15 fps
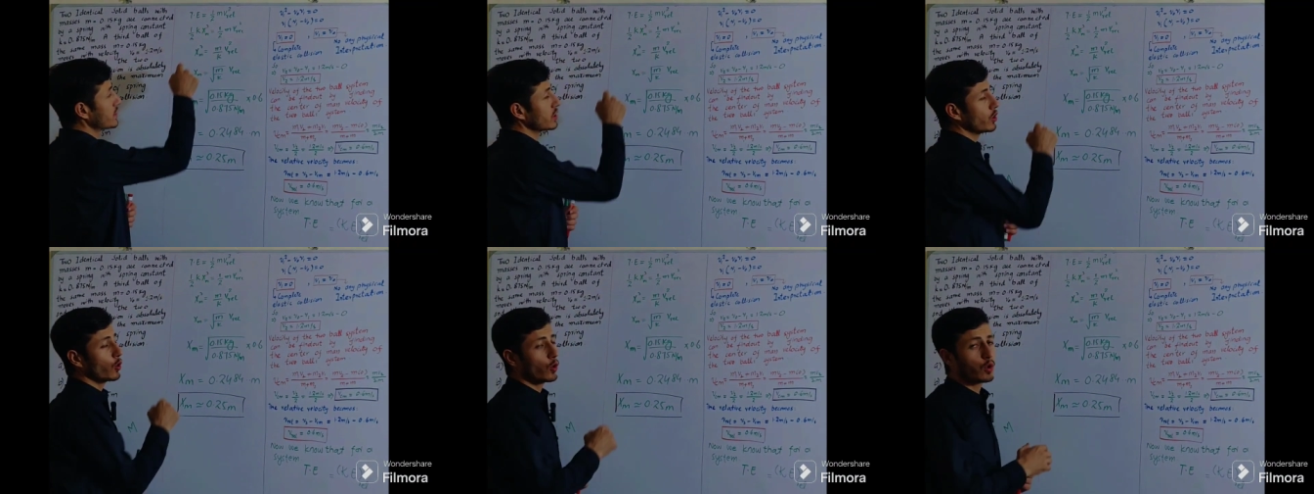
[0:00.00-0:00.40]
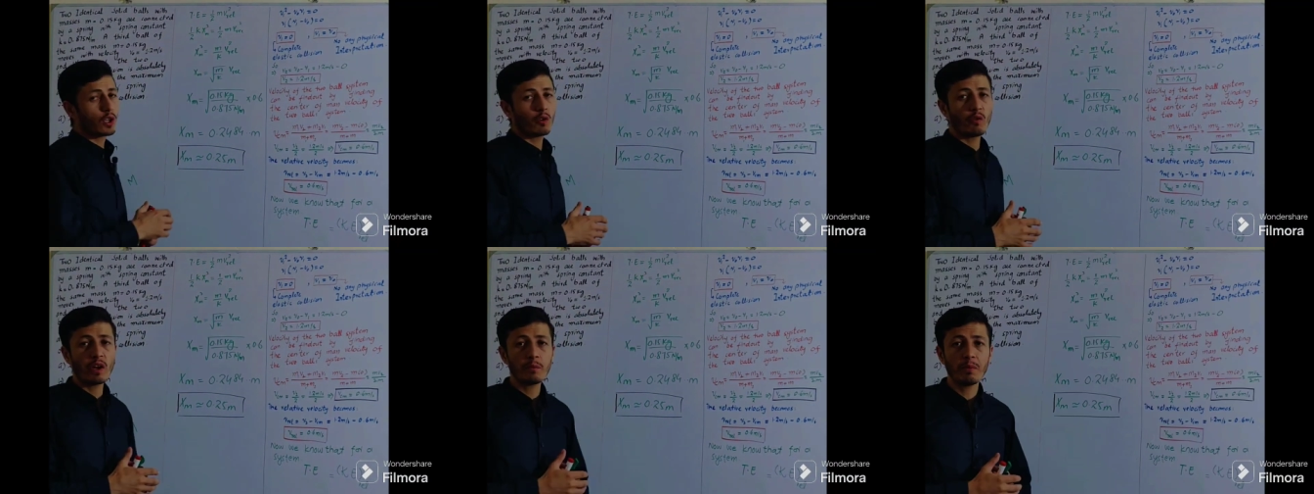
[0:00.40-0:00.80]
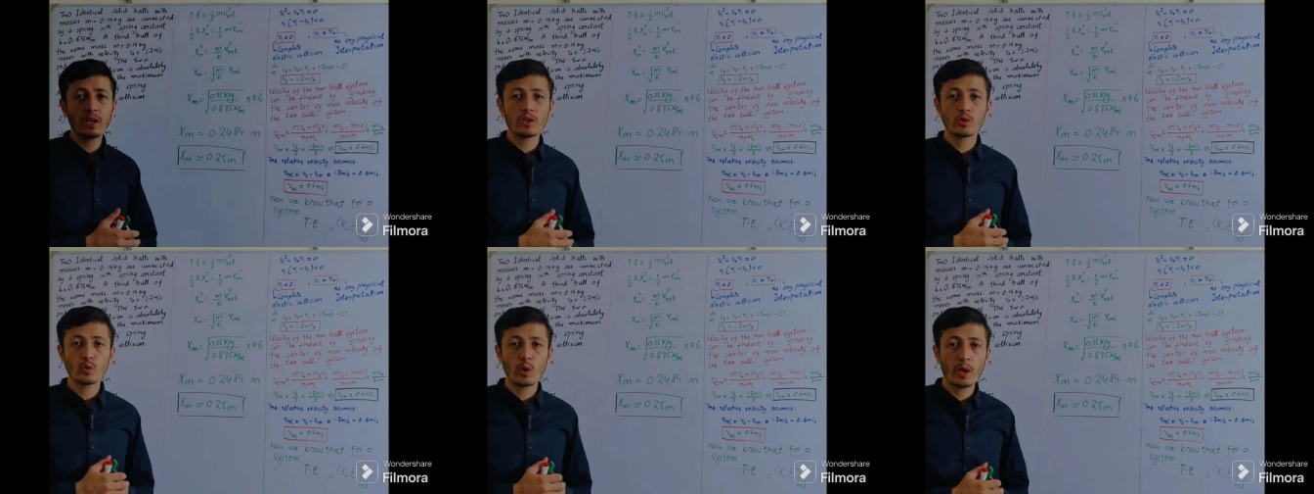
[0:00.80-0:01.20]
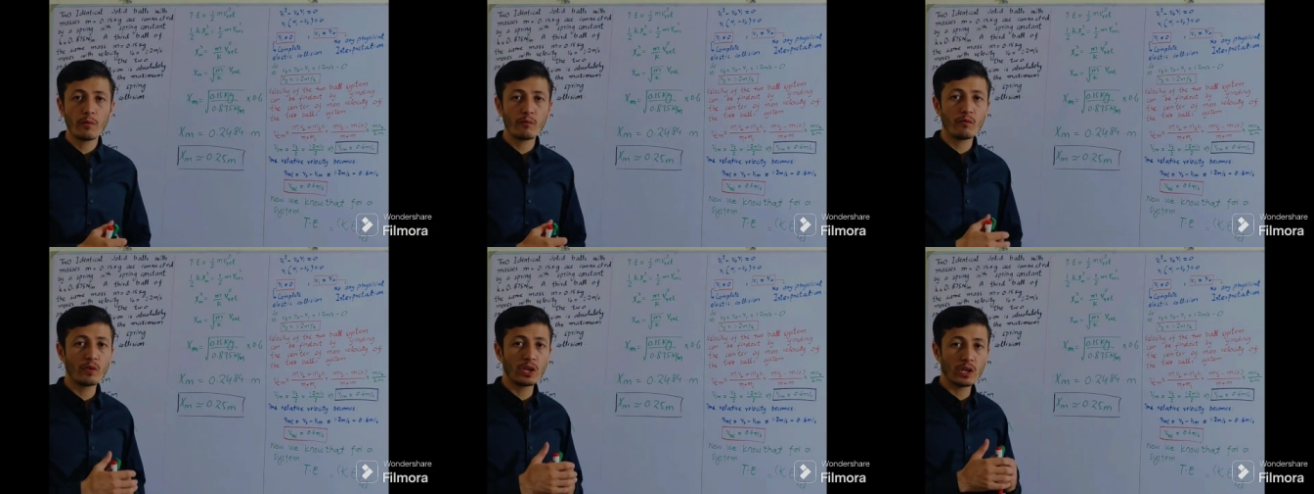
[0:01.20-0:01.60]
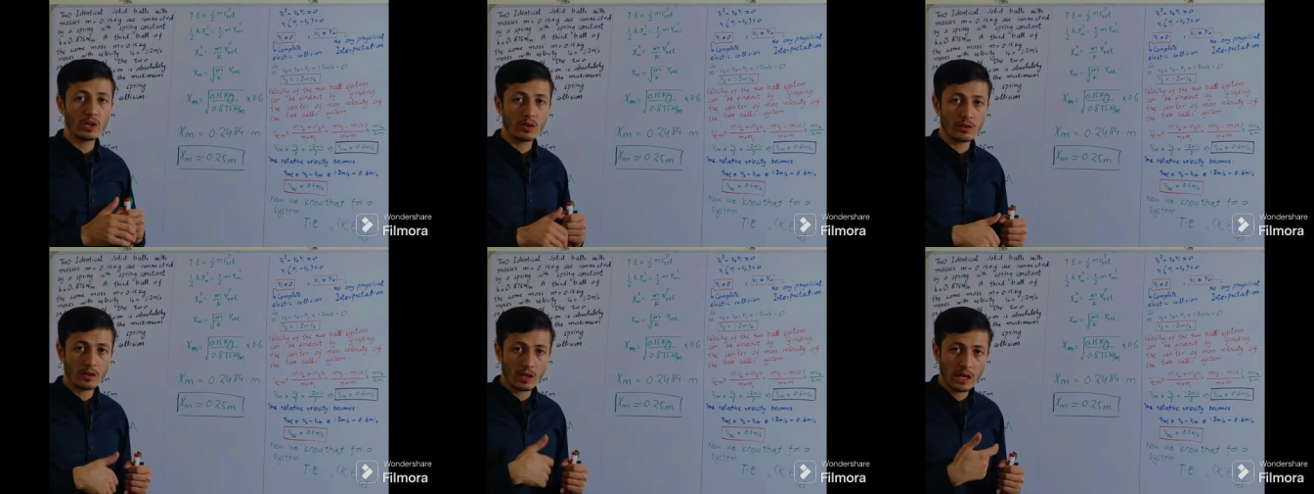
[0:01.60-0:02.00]
is equal to the 1 by 2
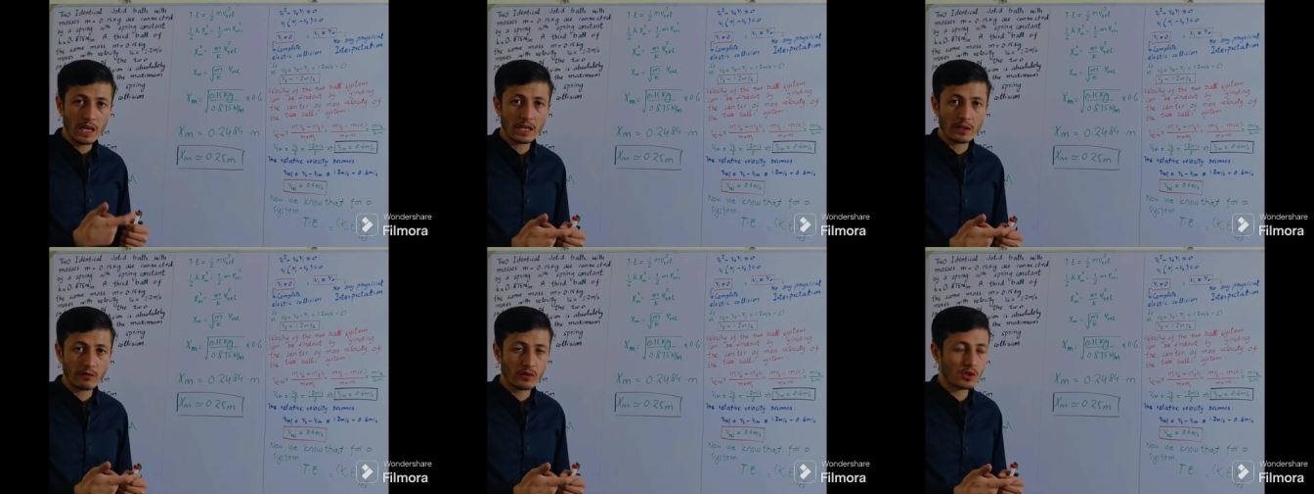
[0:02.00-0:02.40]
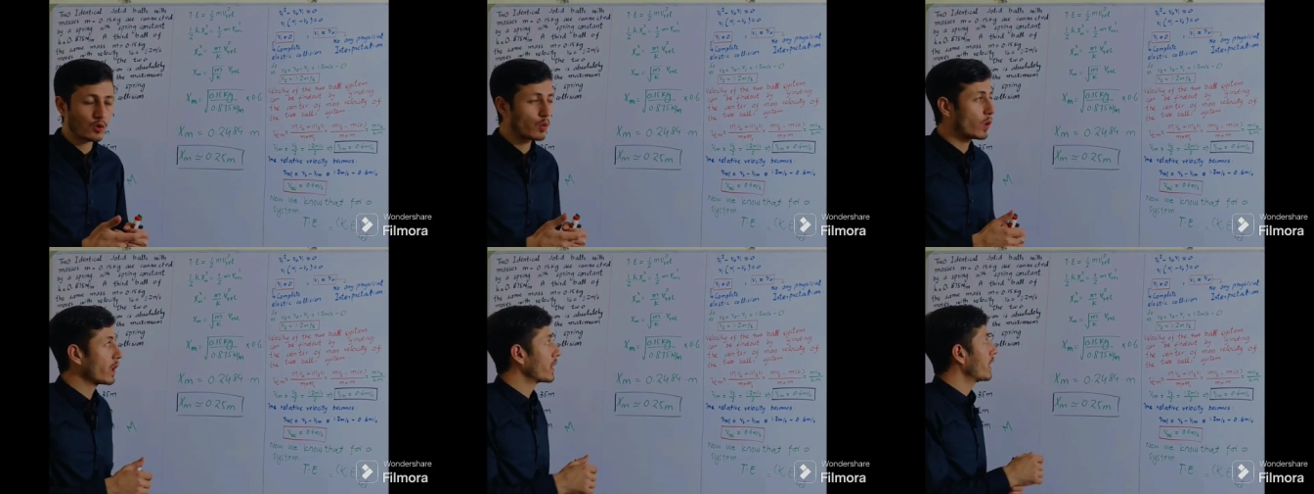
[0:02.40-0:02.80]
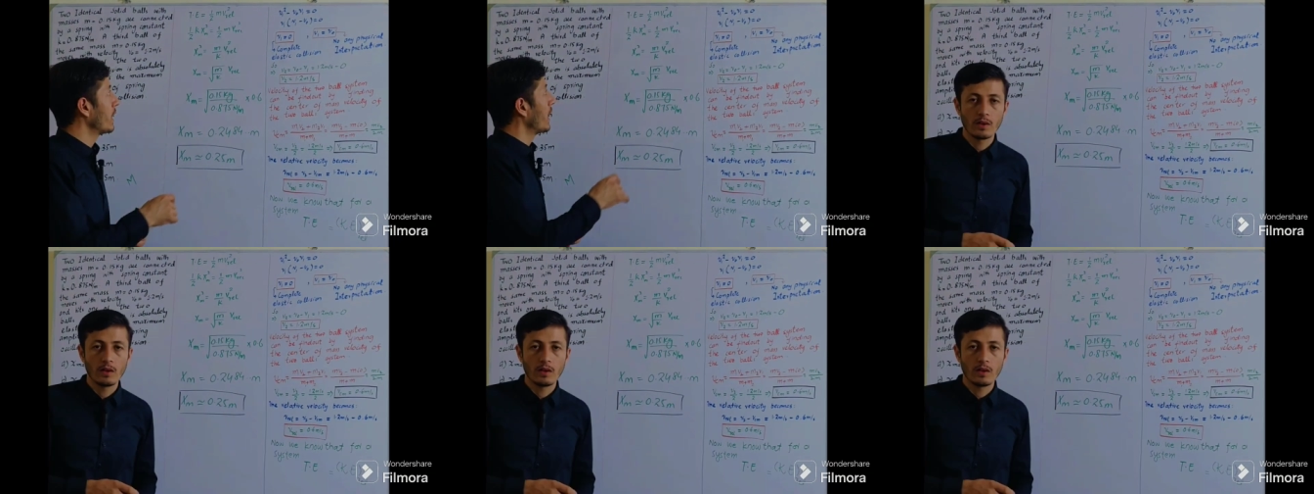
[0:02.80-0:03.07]
mv relative square.